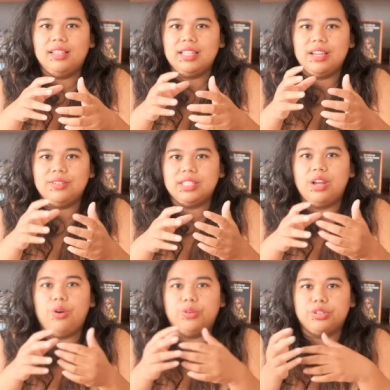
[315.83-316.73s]
that it was an
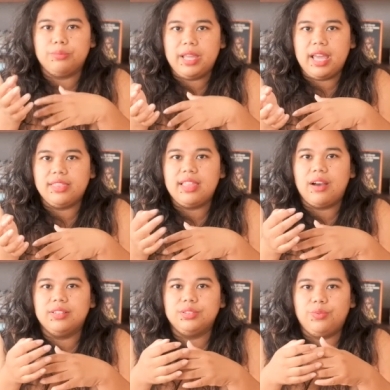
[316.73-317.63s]
older man
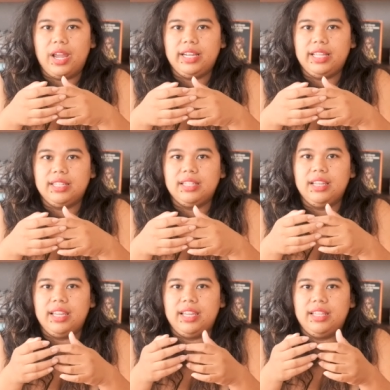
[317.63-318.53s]
that was writing
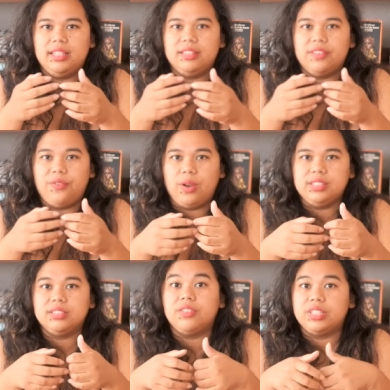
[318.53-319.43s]
in the
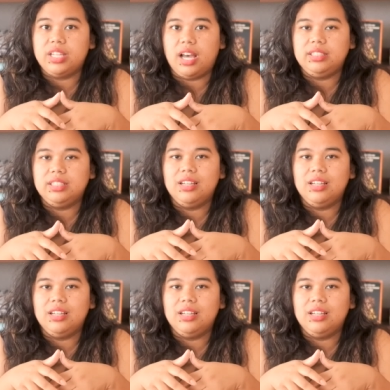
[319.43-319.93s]
voices of the young.